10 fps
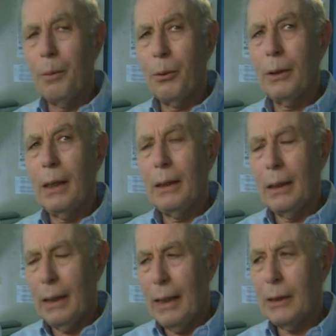A protein
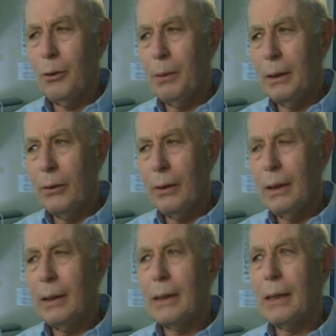that has to be
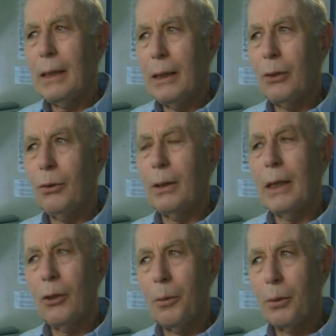degraded is linked to
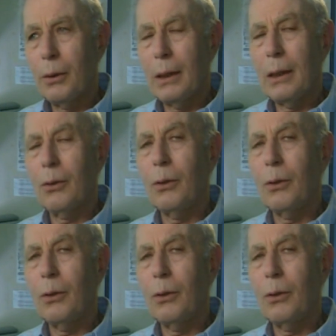another protein